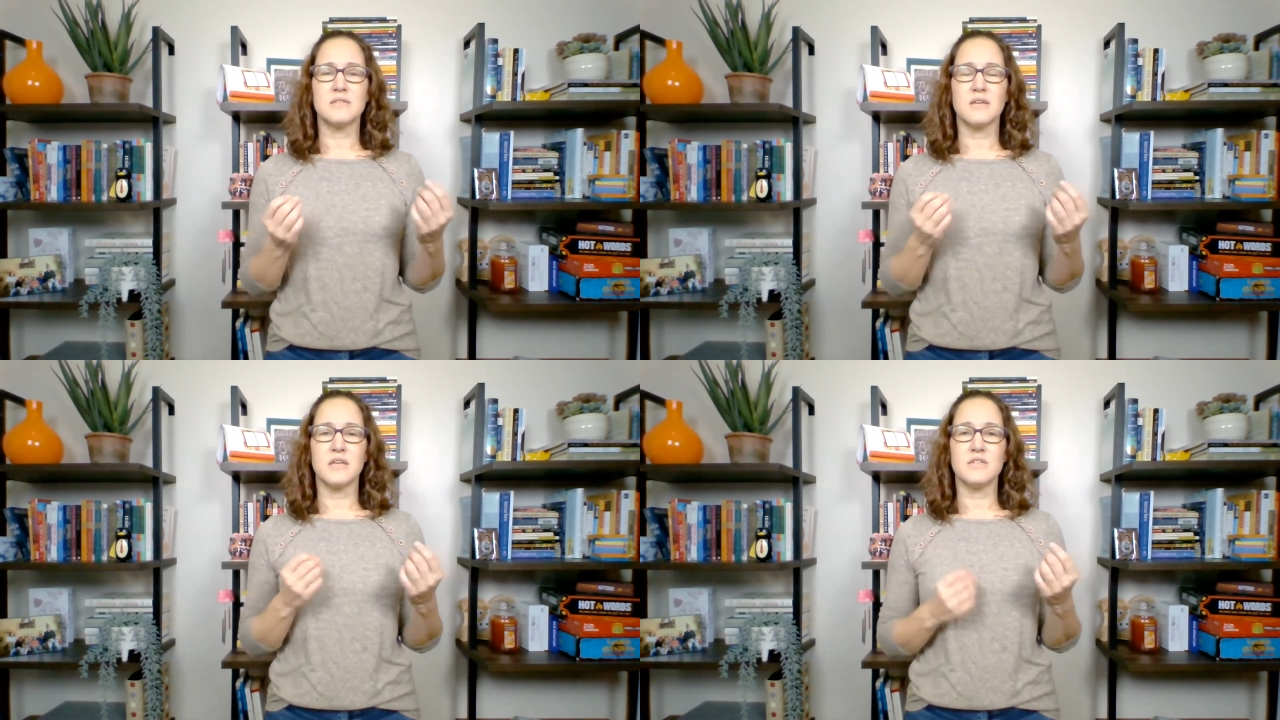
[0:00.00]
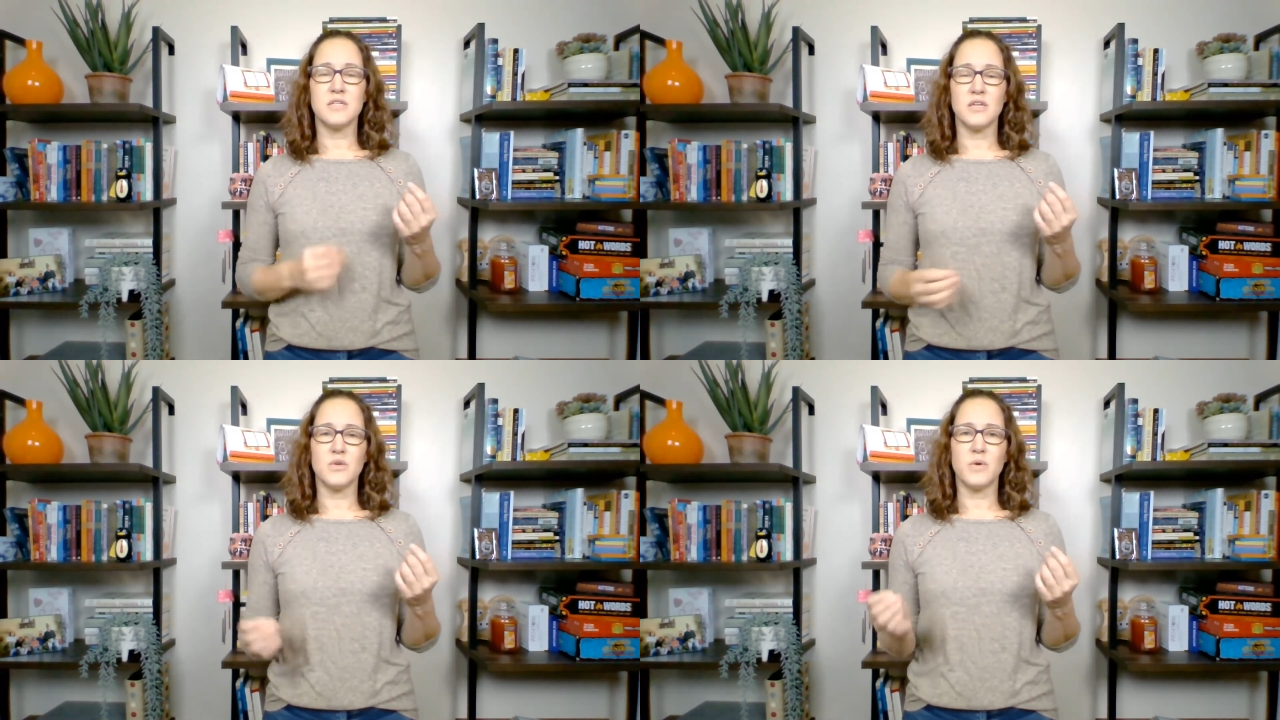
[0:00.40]

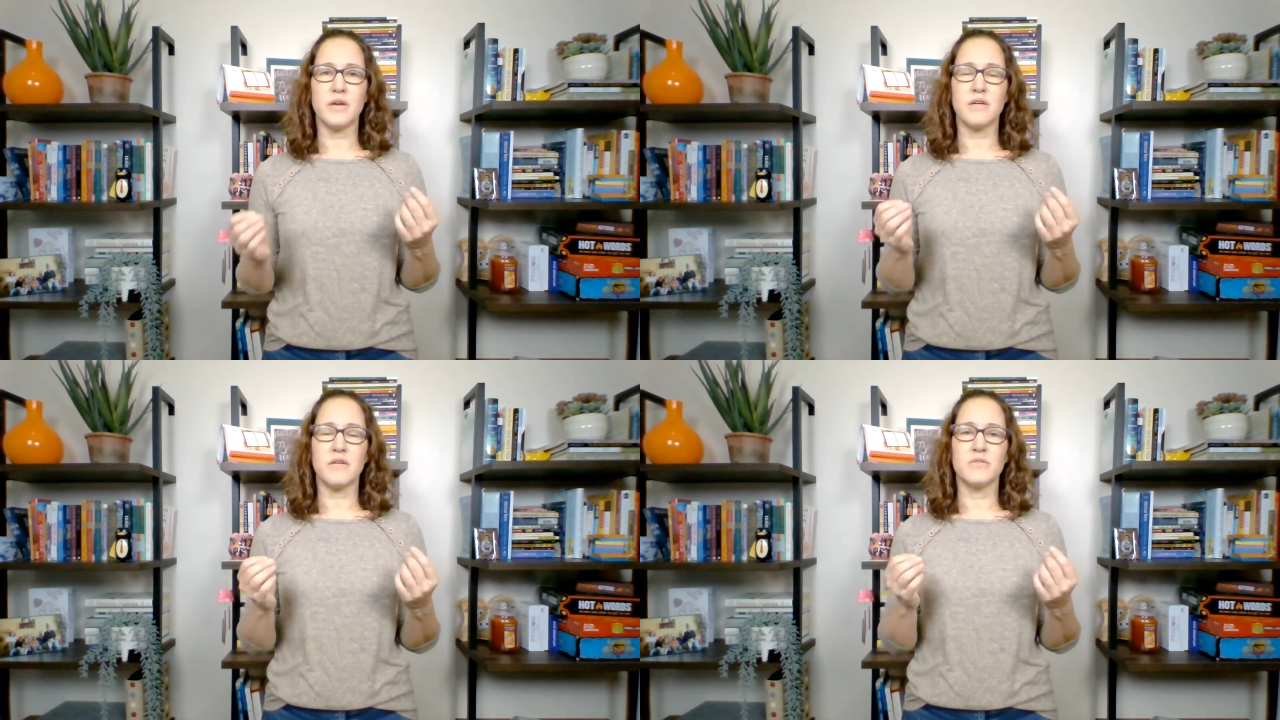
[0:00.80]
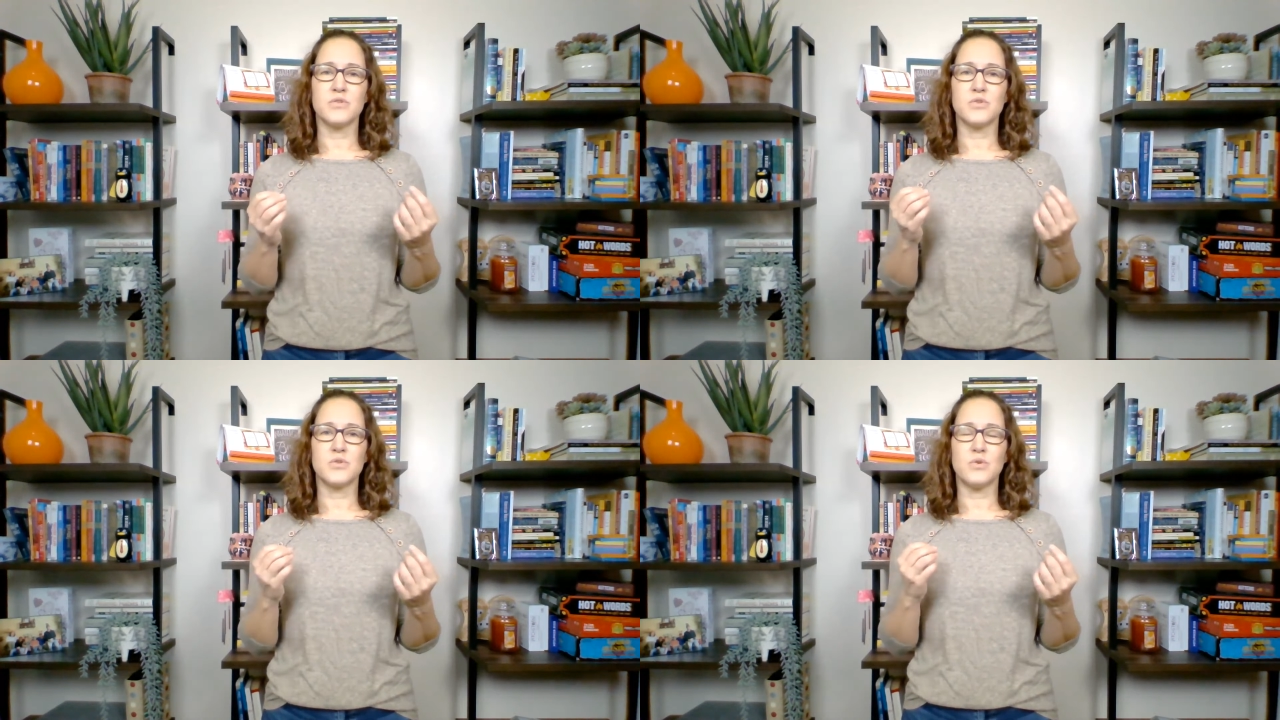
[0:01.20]
continuing
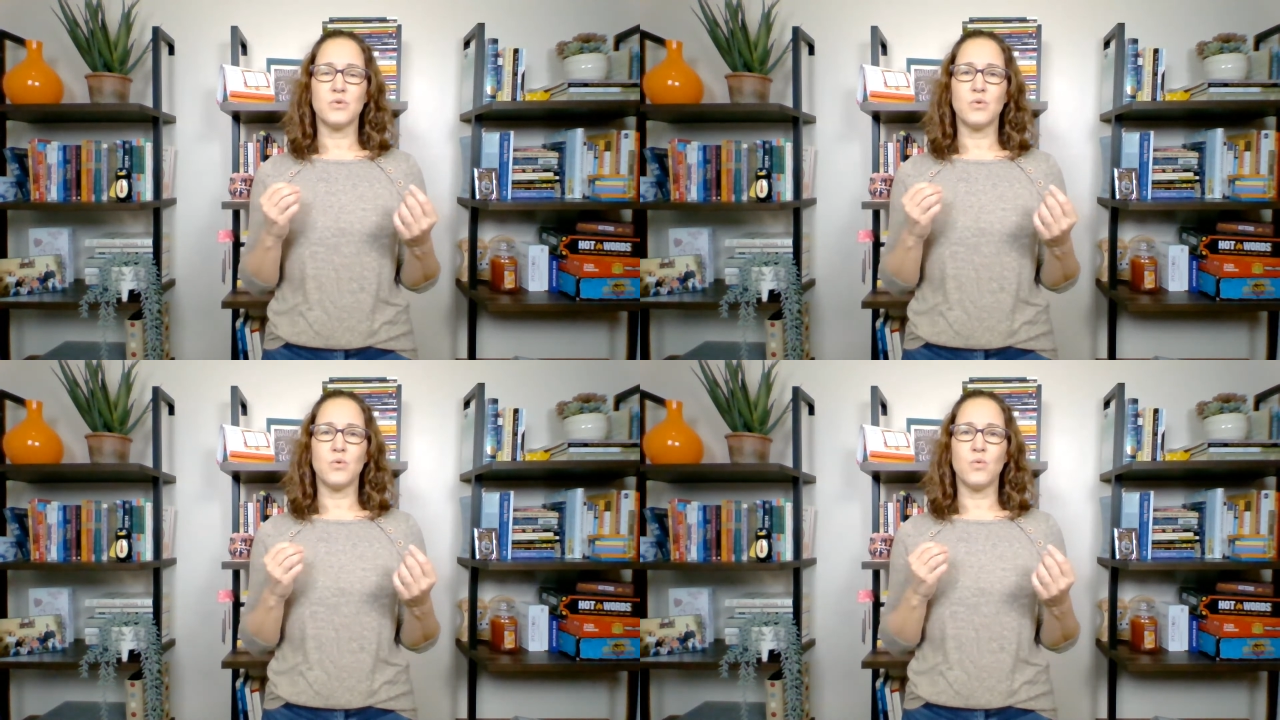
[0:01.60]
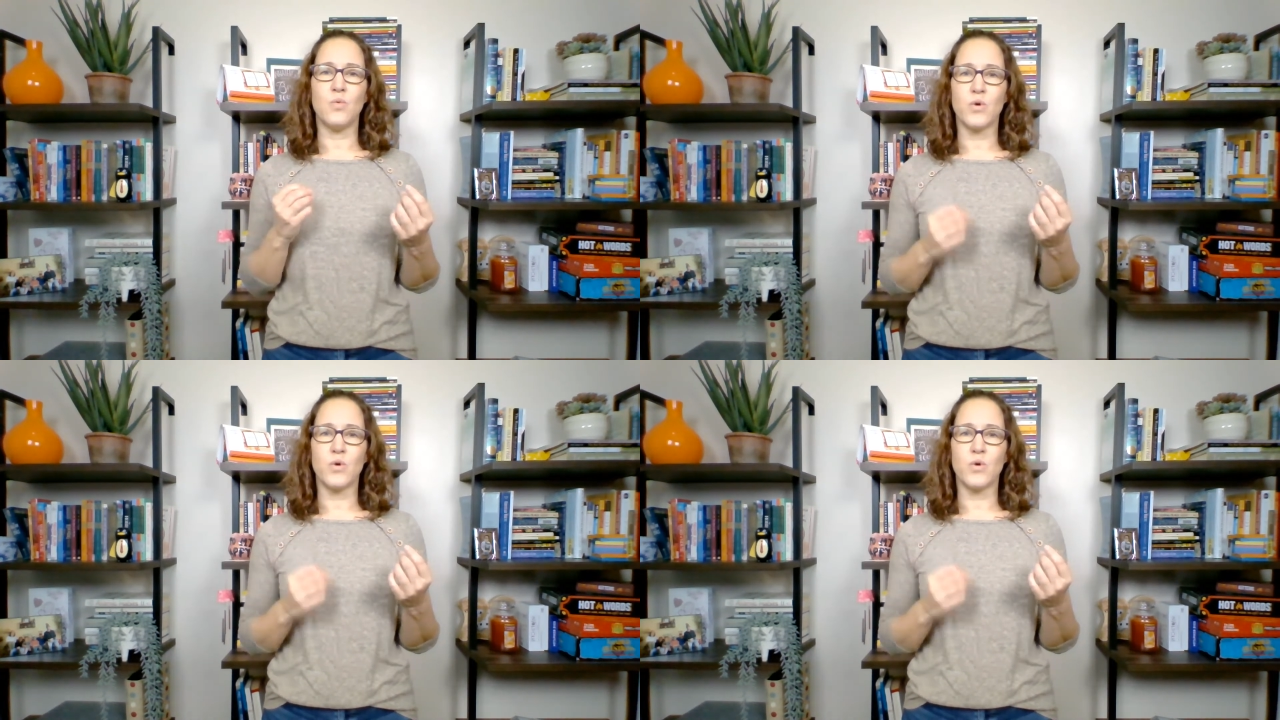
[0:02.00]
to